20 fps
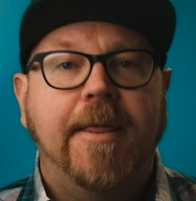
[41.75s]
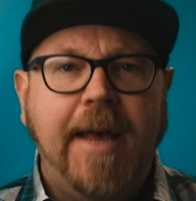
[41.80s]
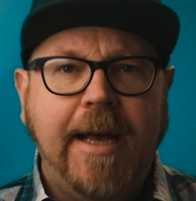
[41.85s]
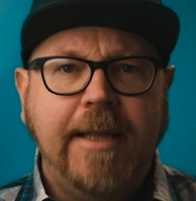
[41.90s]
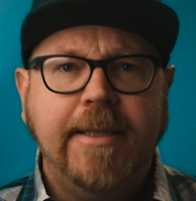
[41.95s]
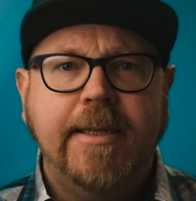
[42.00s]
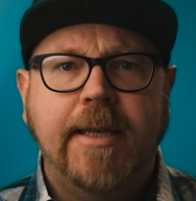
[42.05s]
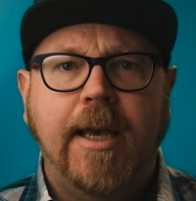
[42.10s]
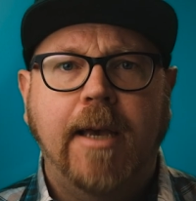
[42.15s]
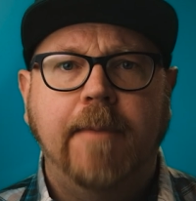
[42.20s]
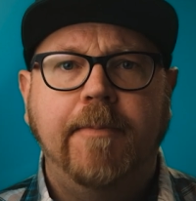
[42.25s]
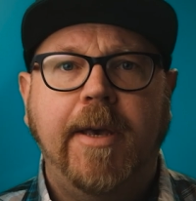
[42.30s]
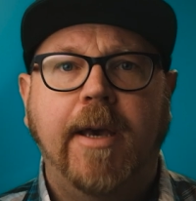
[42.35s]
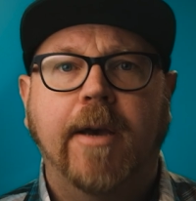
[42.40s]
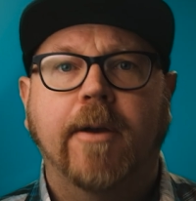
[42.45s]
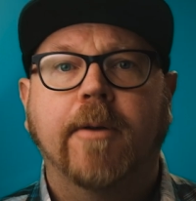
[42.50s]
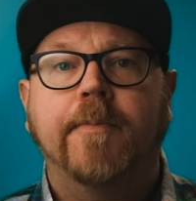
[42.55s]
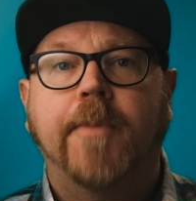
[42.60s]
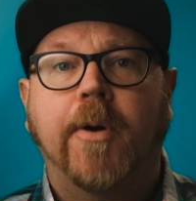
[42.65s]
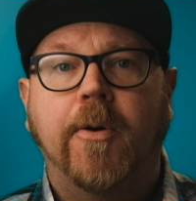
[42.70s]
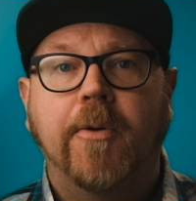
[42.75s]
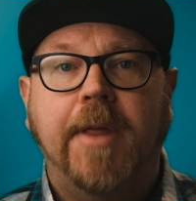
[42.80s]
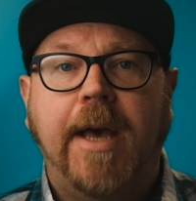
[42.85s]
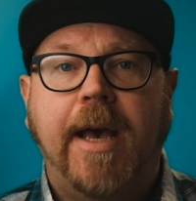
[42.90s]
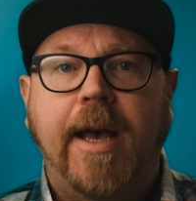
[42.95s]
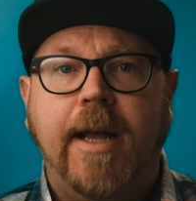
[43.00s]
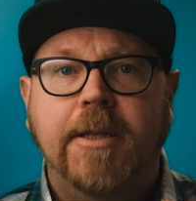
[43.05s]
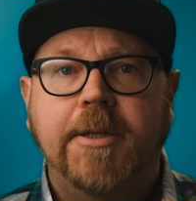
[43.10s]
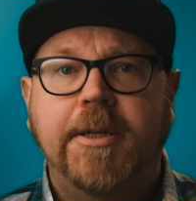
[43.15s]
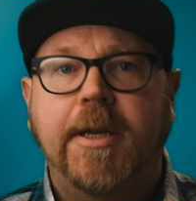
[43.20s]
that same year, both
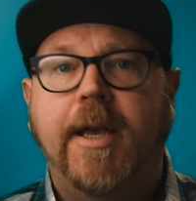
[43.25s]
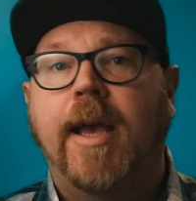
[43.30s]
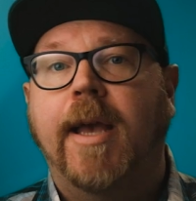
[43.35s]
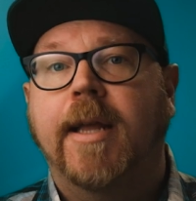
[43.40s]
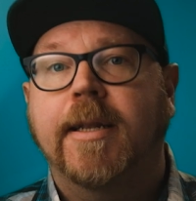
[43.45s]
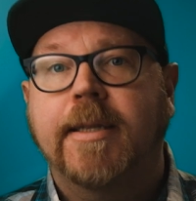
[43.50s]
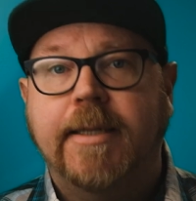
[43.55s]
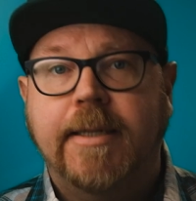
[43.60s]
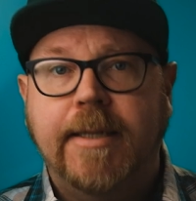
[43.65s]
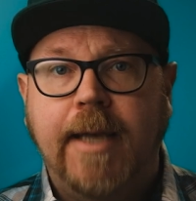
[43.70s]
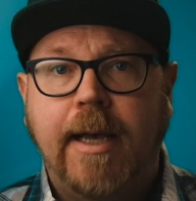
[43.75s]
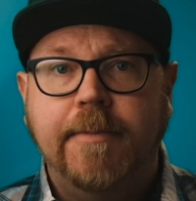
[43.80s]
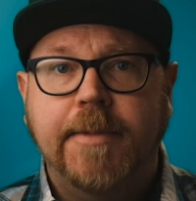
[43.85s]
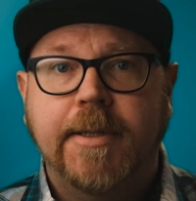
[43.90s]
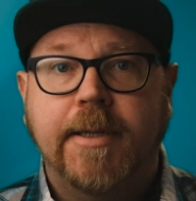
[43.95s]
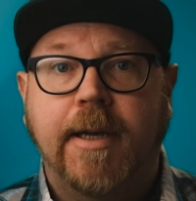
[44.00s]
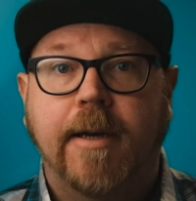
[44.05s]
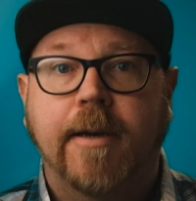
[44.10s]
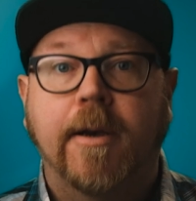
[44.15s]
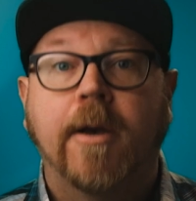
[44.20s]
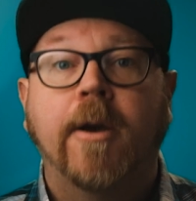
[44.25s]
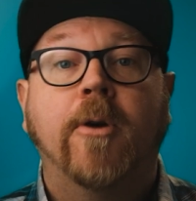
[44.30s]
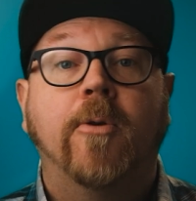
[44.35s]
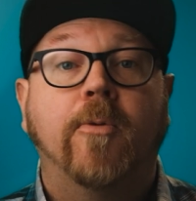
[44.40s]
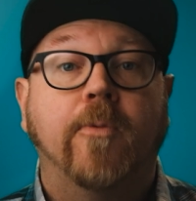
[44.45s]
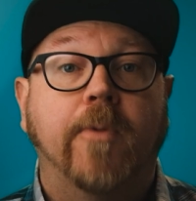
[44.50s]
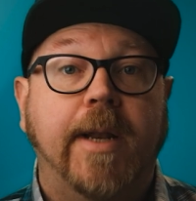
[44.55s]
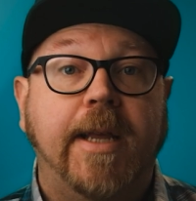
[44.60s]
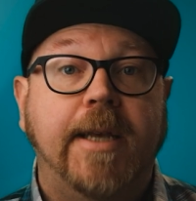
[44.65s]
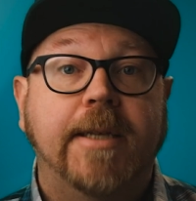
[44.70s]
LG and Samsung
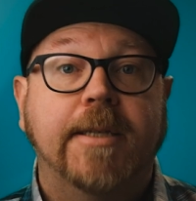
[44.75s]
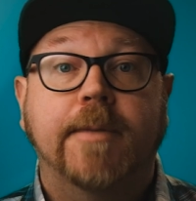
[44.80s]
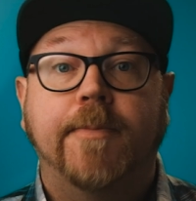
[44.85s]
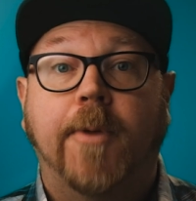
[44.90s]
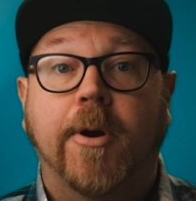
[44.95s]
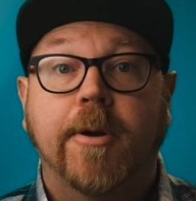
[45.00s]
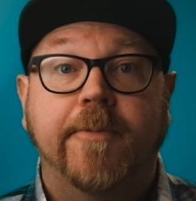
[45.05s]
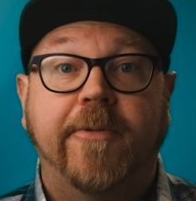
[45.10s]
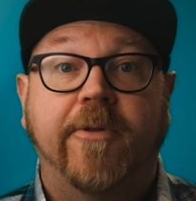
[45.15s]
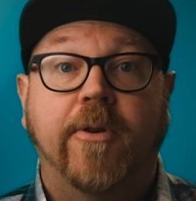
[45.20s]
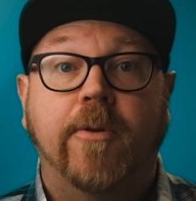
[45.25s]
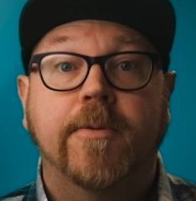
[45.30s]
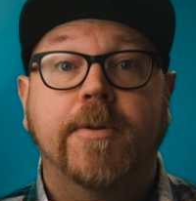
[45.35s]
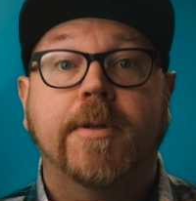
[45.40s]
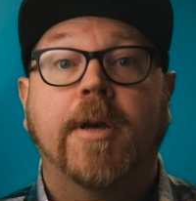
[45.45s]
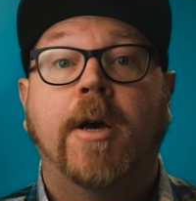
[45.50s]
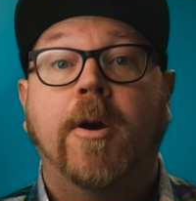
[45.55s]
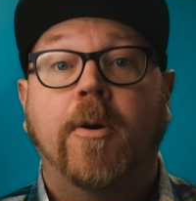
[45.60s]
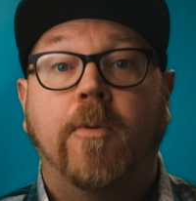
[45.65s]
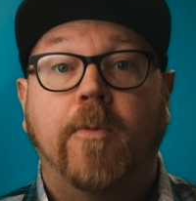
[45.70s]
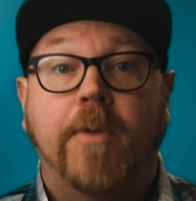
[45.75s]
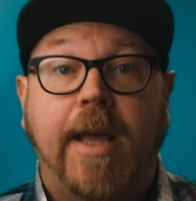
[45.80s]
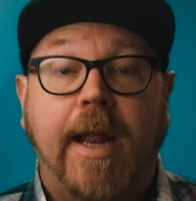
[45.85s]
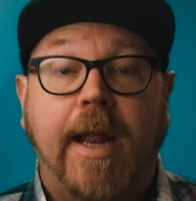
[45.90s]
released smartphones with